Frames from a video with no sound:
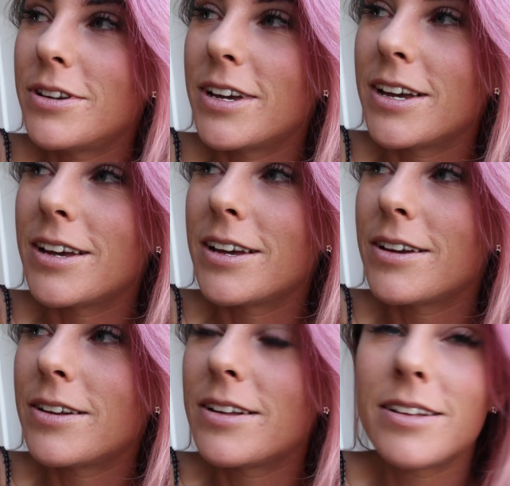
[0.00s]

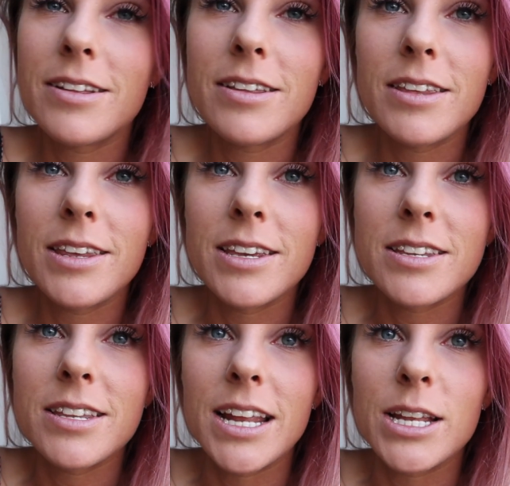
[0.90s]
Uh,
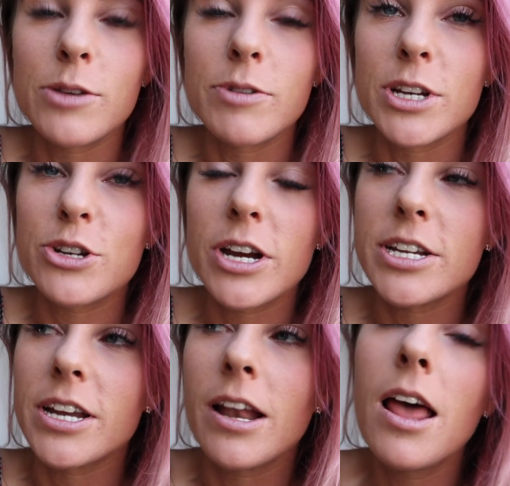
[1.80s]
yesterday for the
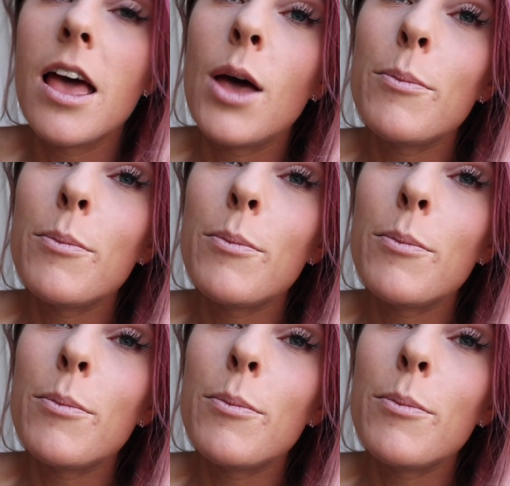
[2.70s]
registration.